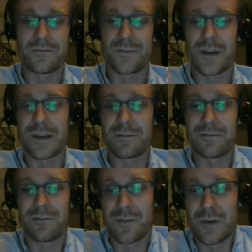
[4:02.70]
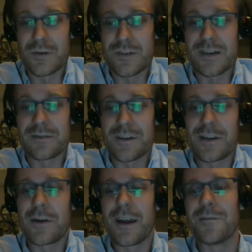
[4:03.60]
like producing a
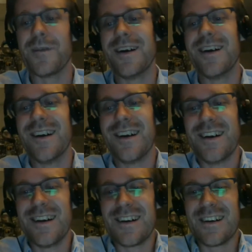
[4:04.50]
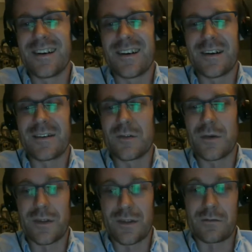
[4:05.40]
video game and
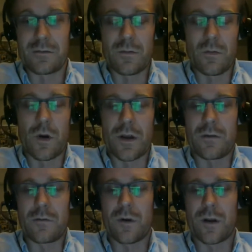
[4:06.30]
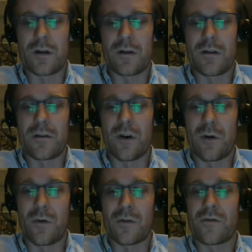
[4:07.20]
working on a lot of
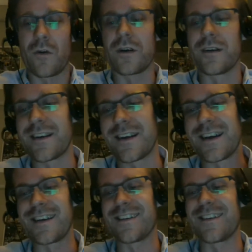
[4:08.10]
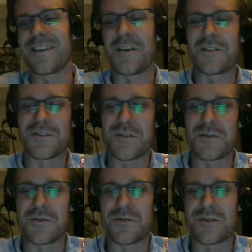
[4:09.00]
artwork for it, and
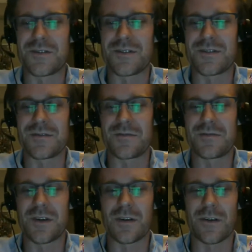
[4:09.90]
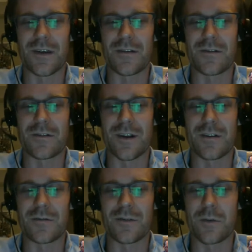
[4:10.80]
also figuring out
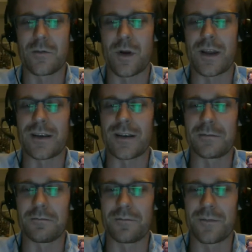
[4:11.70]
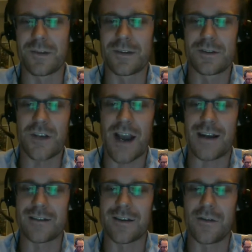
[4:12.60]
bringing a
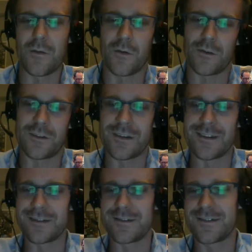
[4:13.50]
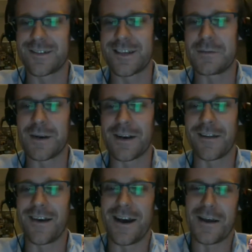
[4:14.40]
child into the world and keeping it
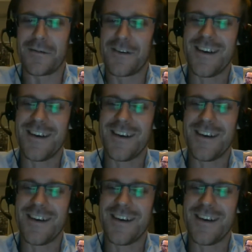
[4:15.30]
alive.